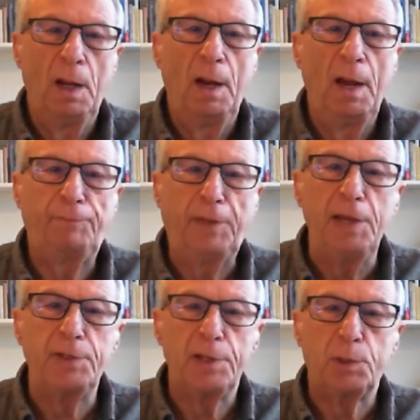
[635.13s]
If
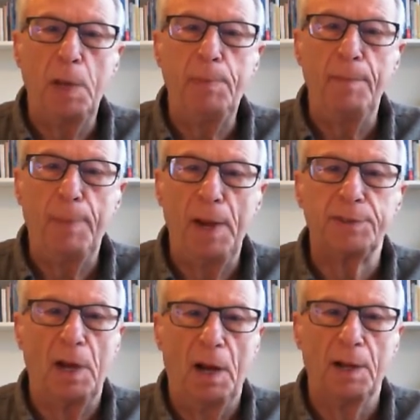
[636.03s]
these sweeping powers
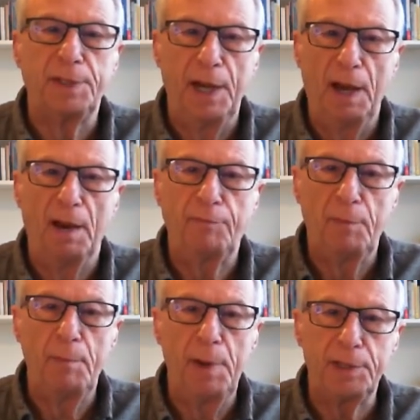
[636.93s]
aren't enough,
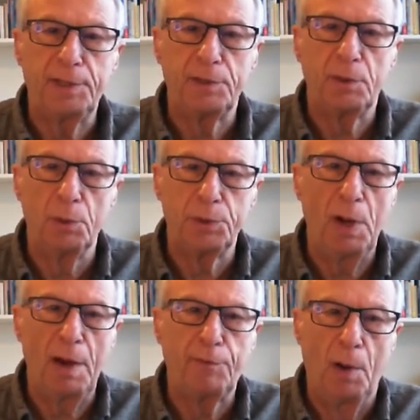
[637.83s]
ministers also
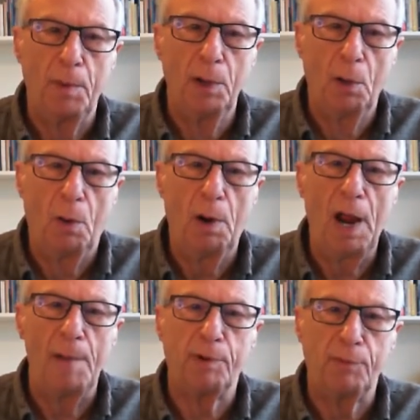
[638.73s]
have common law
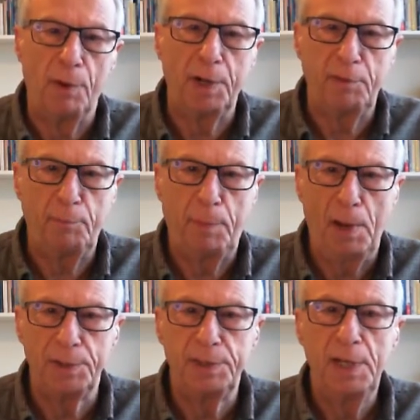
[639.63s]
and prerogative
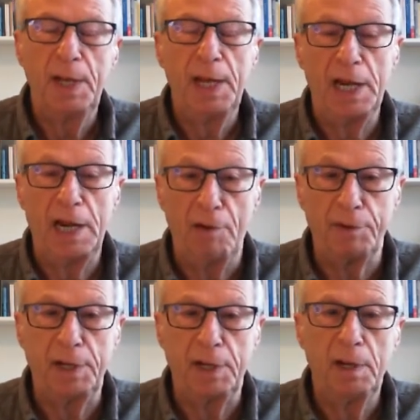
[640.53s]
powers
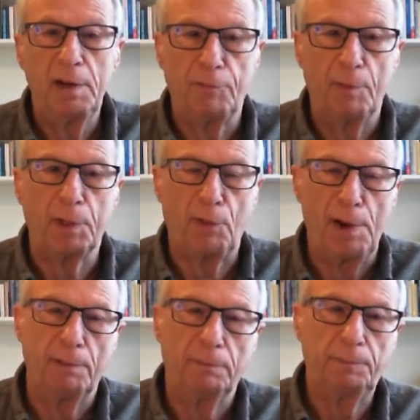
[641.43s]
inherited from the Crown.